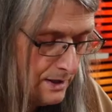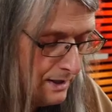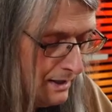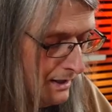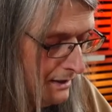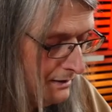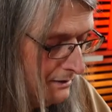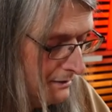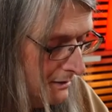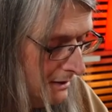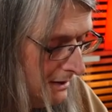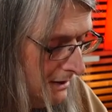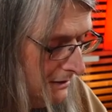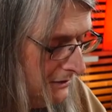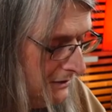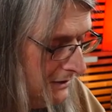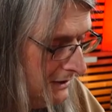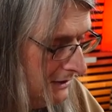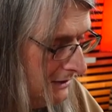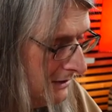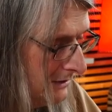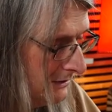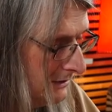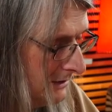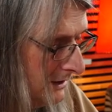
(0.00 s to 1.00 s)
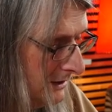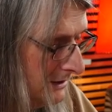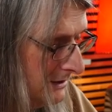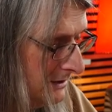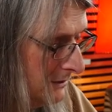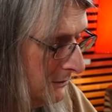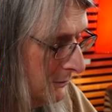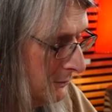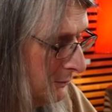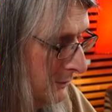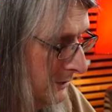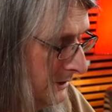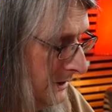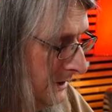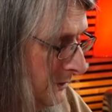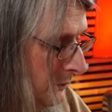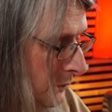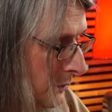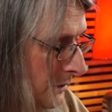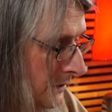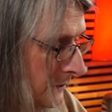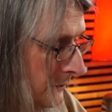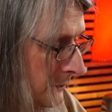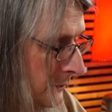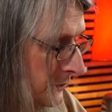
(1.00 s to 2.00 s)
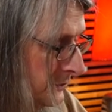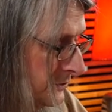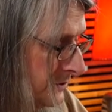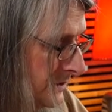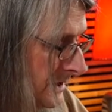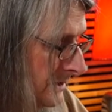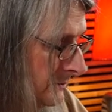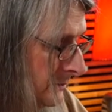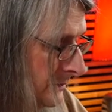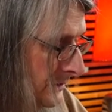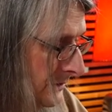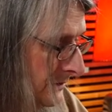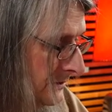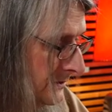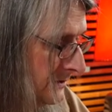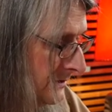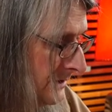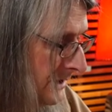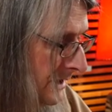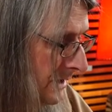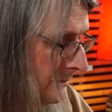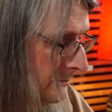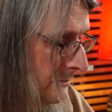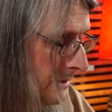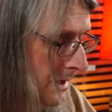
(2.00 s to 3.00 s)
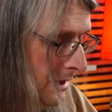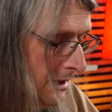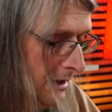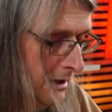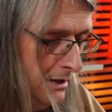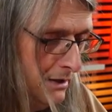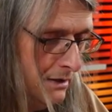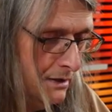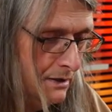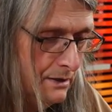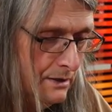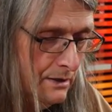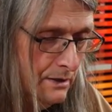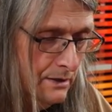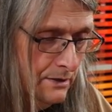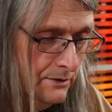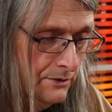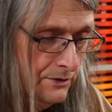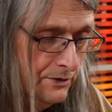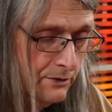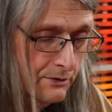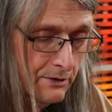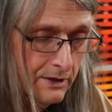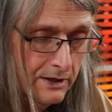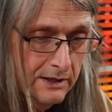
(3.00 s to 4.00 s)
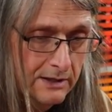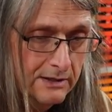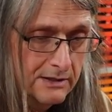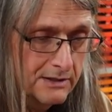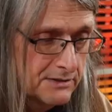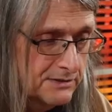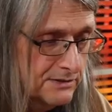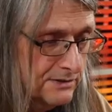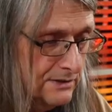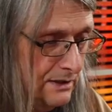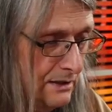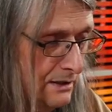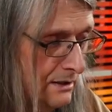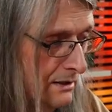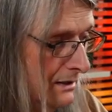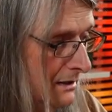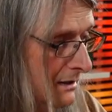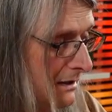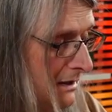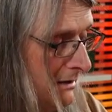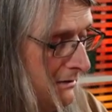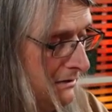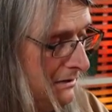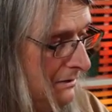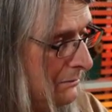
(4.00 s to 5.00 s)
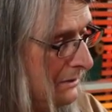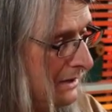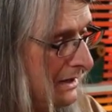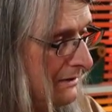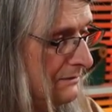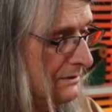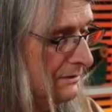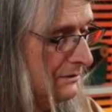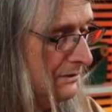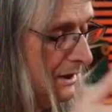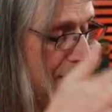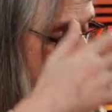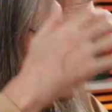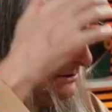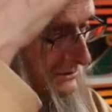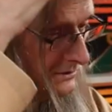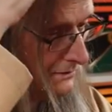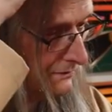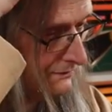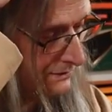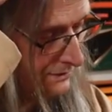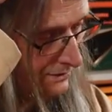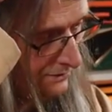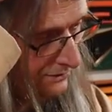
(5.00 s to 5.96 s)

I, I think that they did a really wonderful job with this game. Mm -hmm. There is, uh, I think we have the tiles over